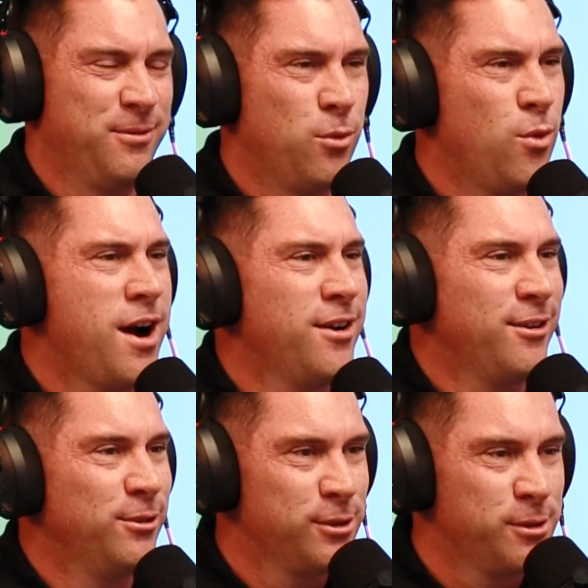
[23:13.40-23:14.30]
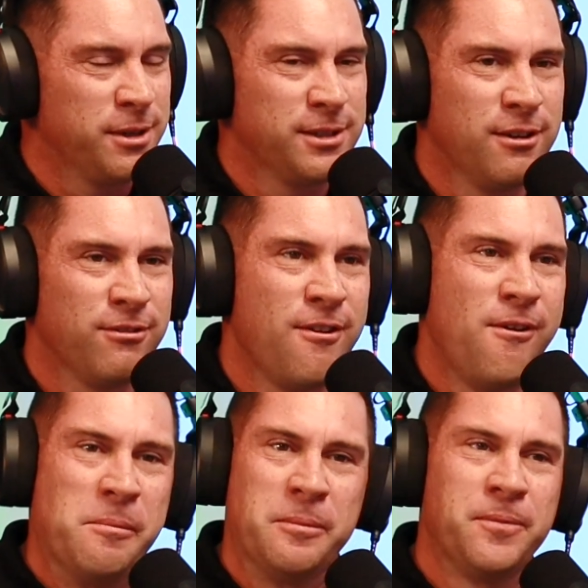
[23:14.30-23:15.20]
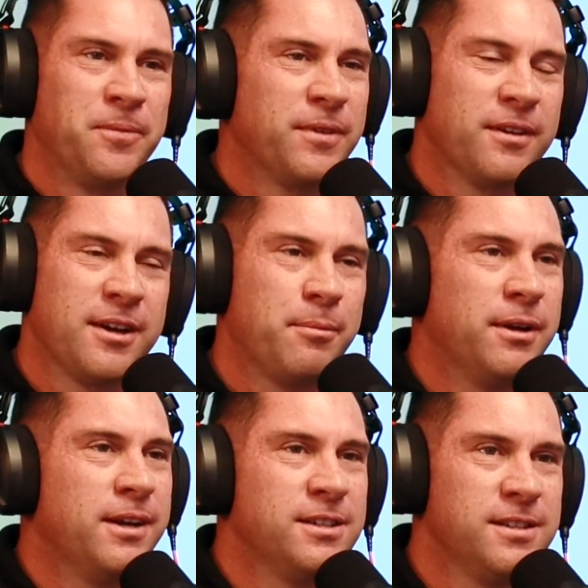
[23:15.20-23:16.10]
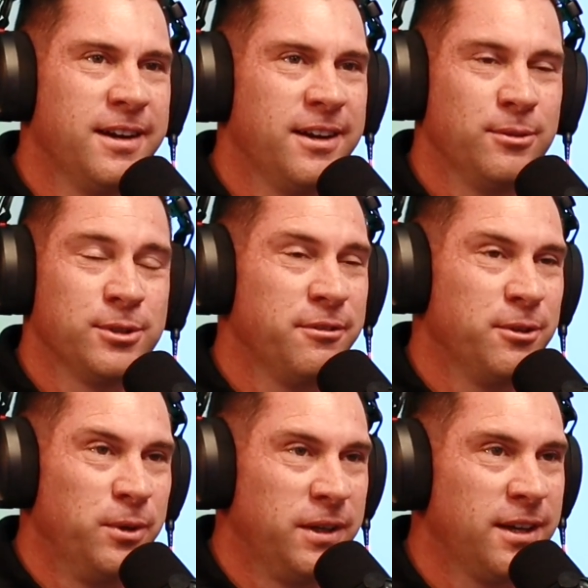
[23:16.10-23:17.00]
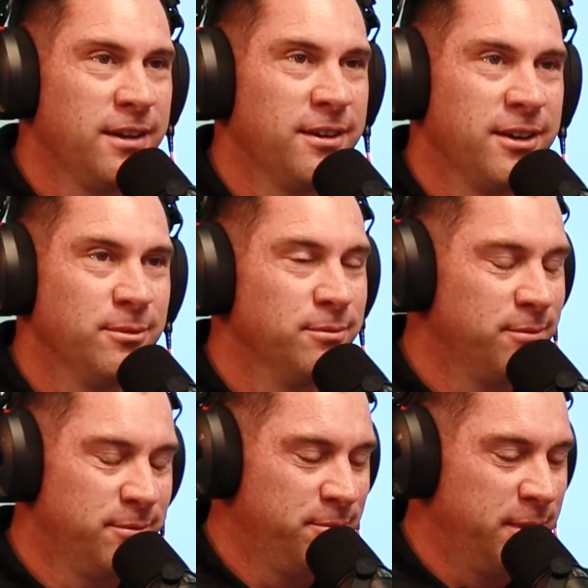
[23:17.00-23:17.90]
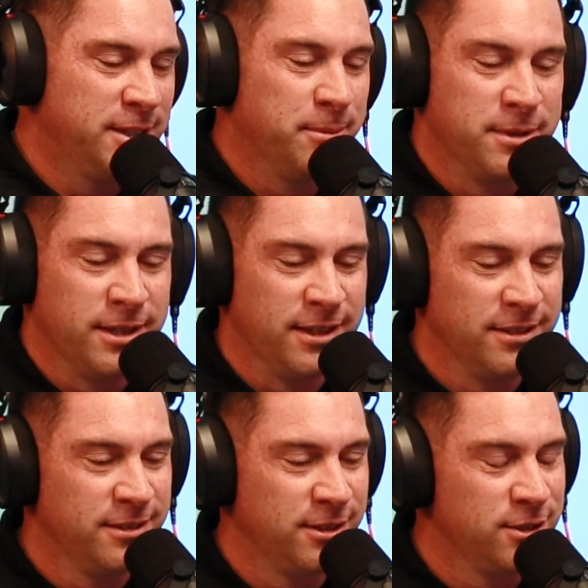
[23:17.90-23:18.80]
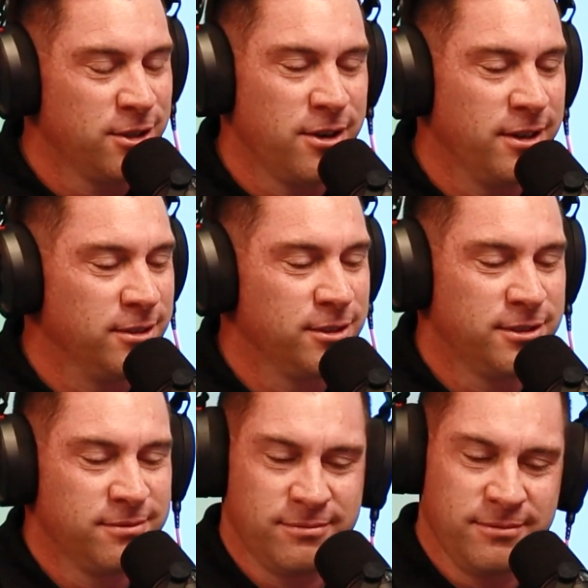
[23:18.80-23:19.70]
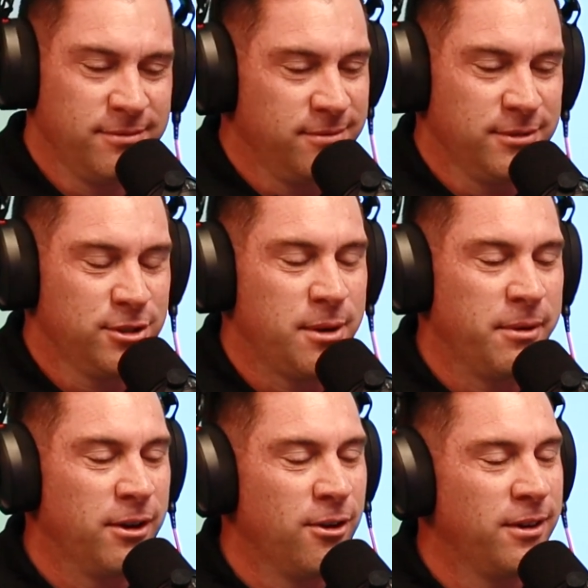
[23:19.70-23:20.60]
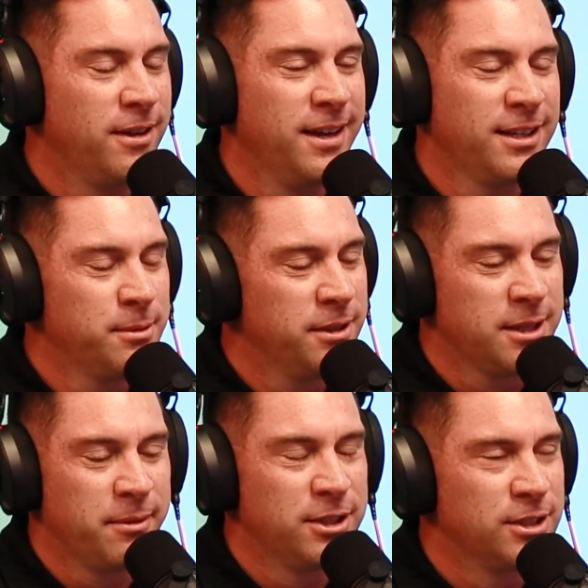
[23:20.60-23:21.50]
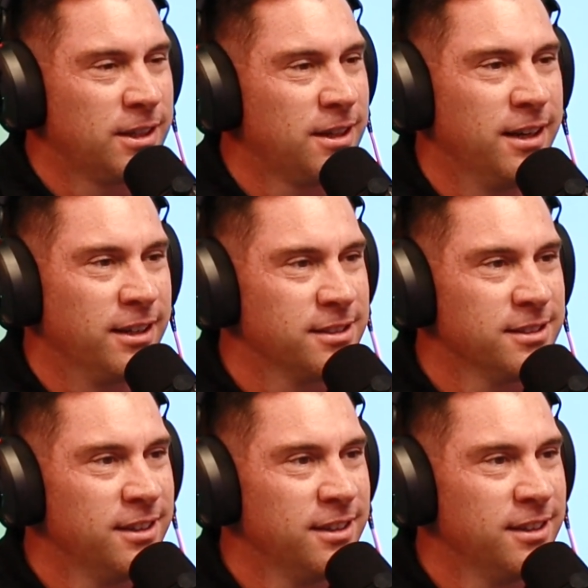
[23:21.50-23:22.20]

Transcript: Why do I do this to myself? A couple of days later, it was over the weekend, I picked up the guitar and I was strumming along, and the next minute something just clicked.